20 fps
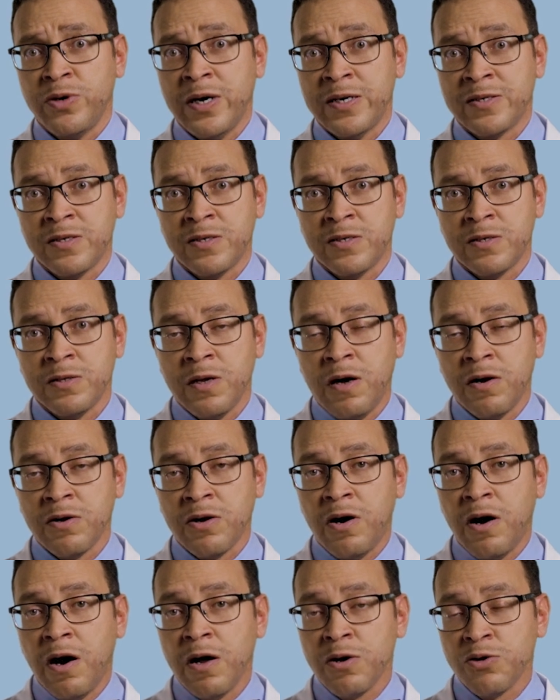who has this long
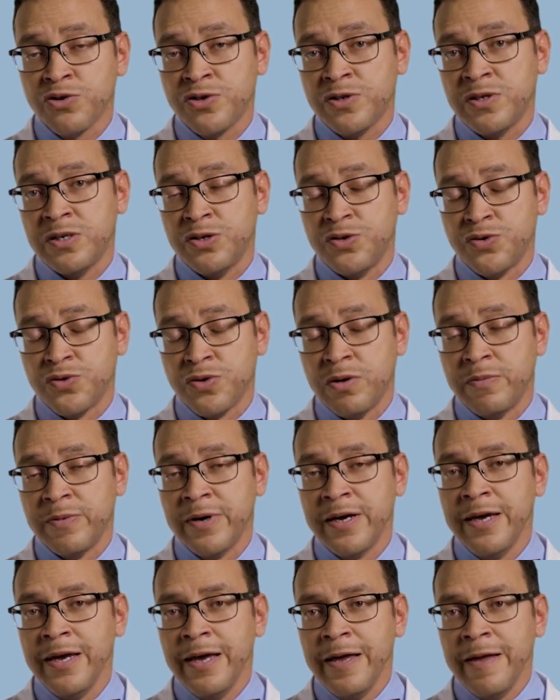hauler
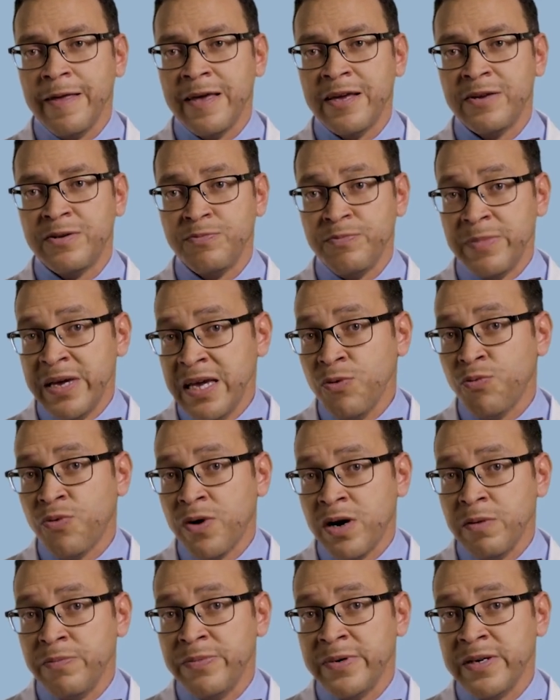syndrome, it may
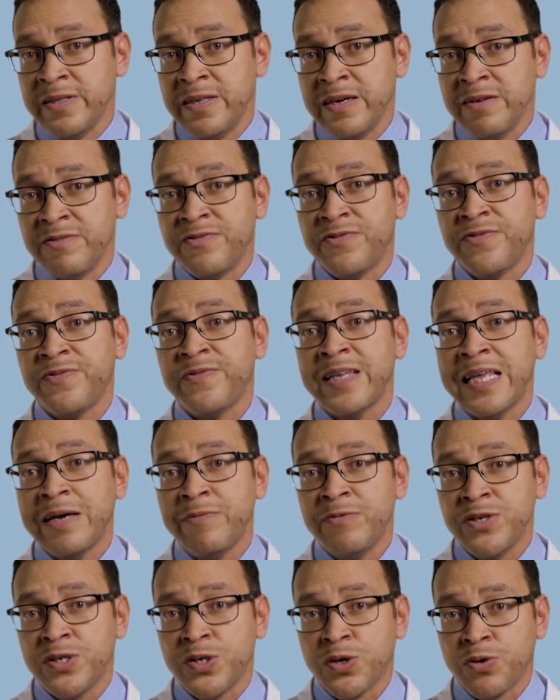well be the
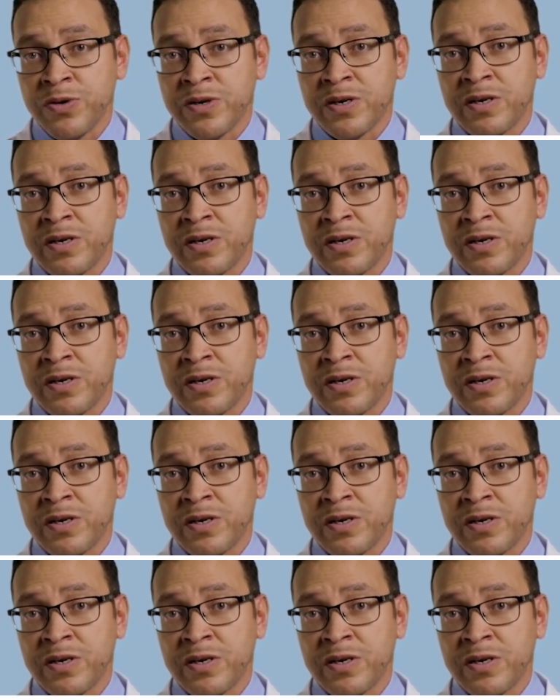inflammatory